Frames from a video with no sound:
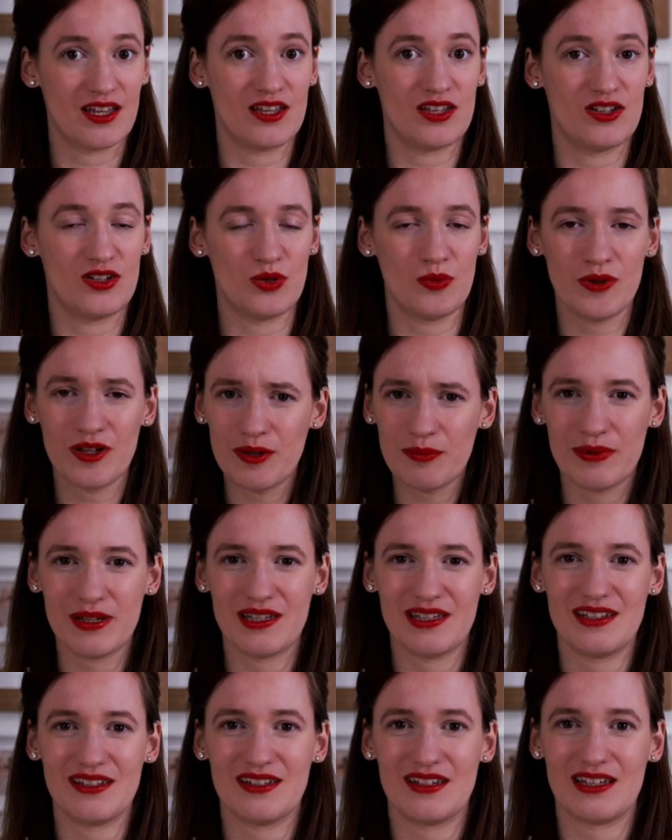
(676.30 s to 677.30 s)
You will
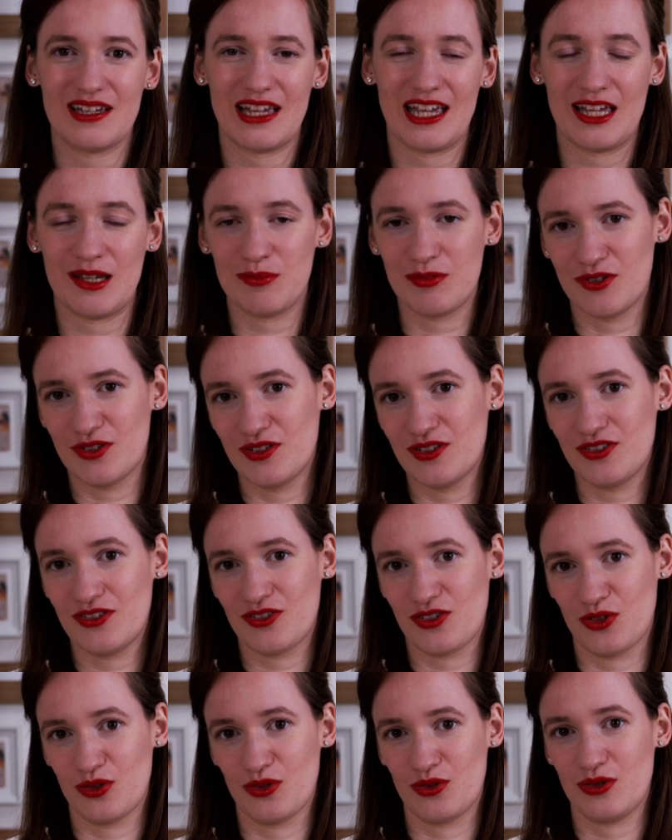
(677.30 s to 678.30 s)
be able
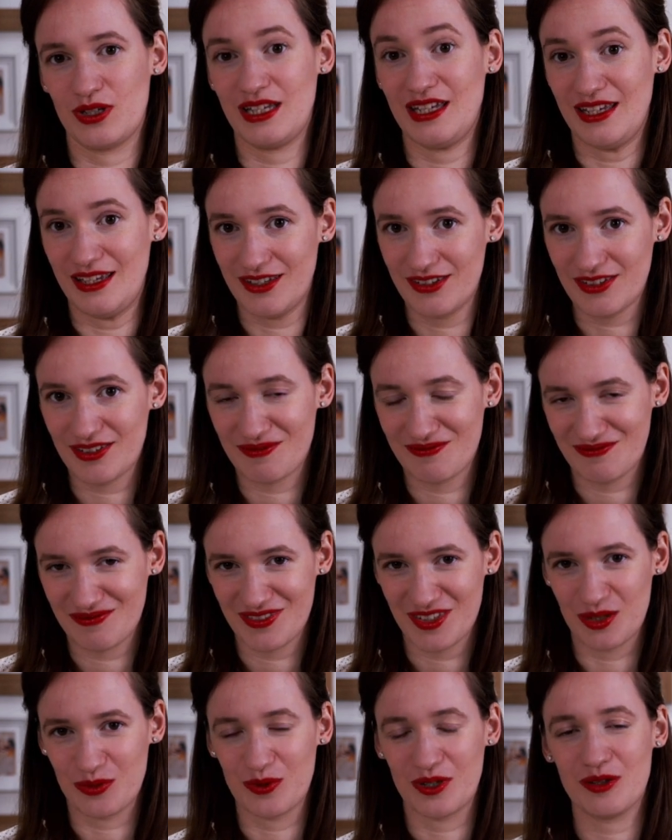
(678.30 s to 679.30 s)
to eat
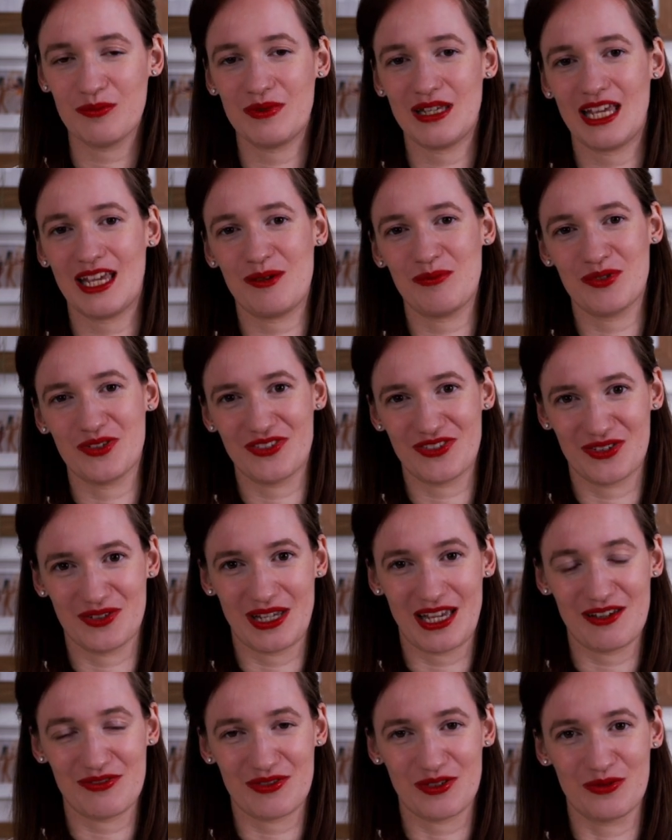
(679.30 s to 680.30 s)
you will be able to
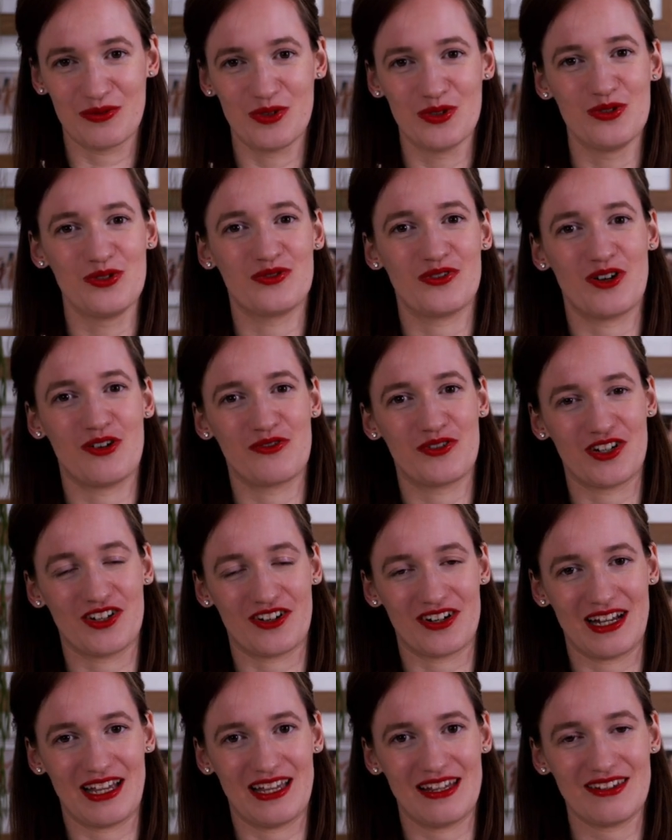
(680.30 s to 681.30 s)
have a roof over
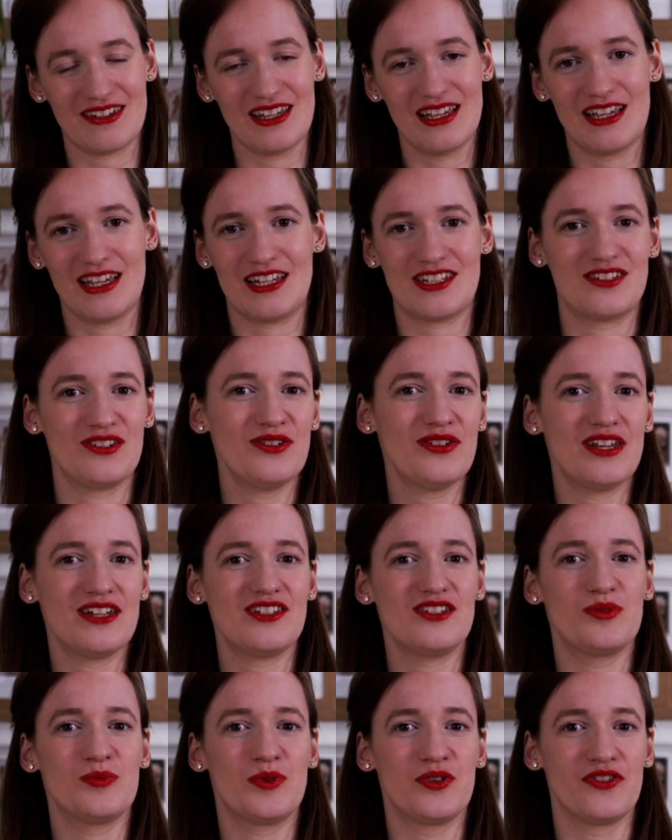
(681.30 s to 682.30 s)
your head. It's not
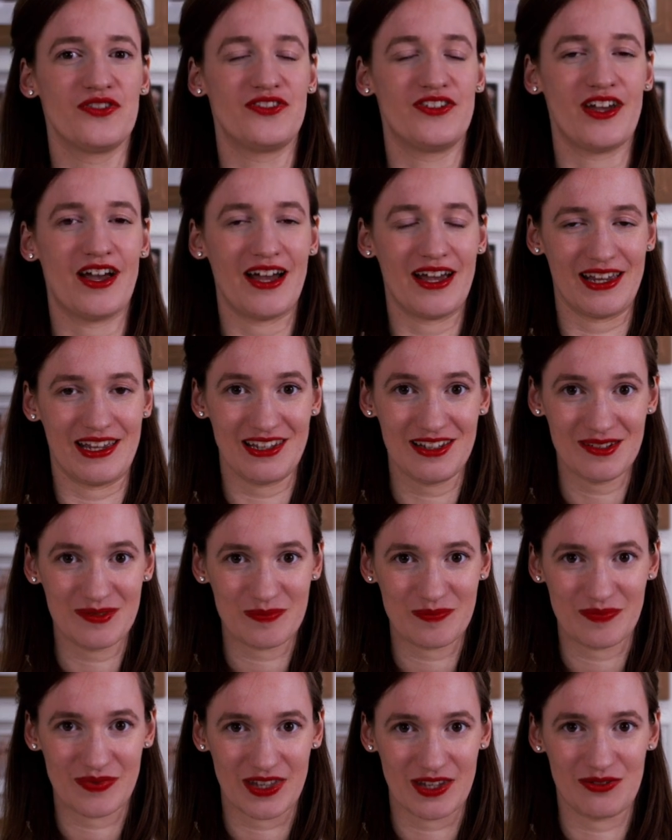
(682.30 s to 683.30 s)
that you will die
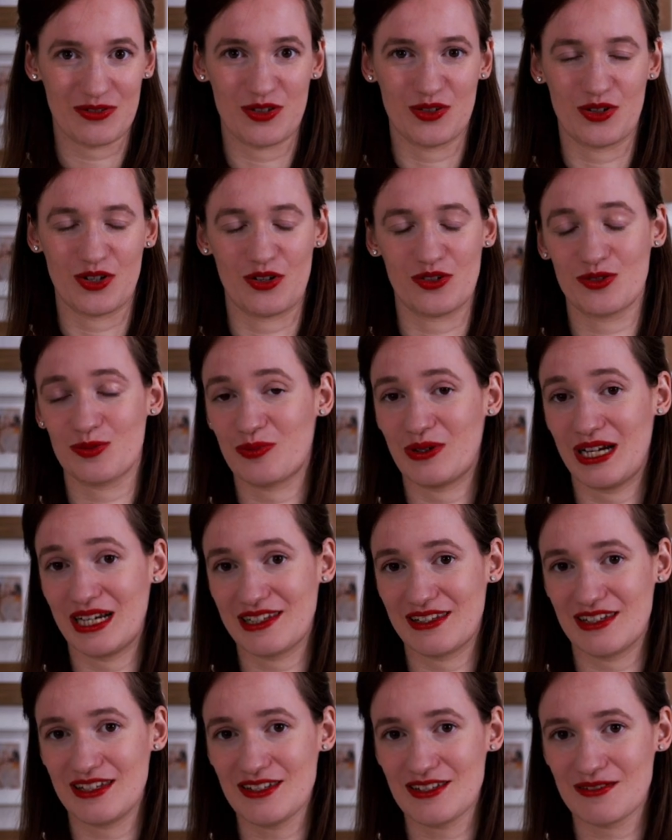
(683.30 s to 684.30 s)
if you don't
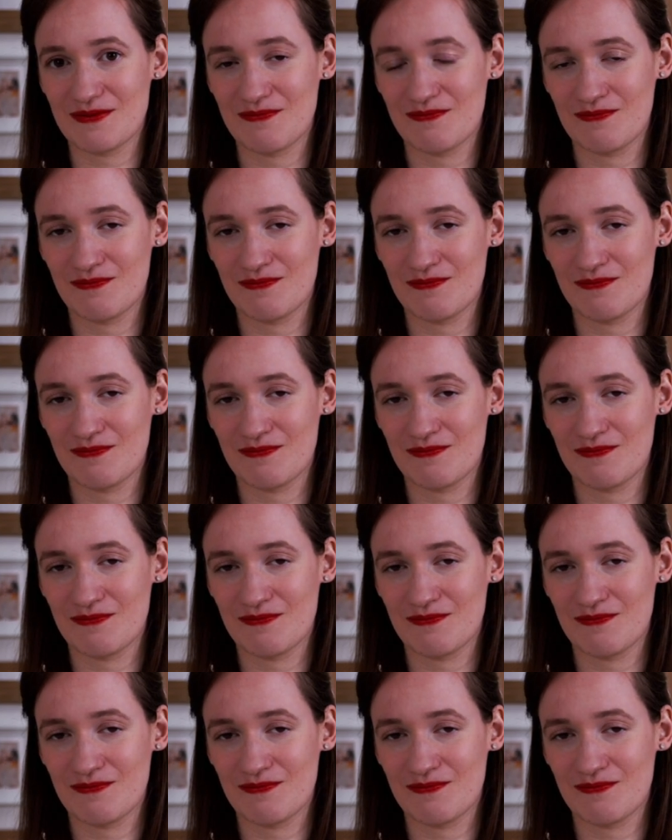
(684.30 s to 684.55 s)
practice.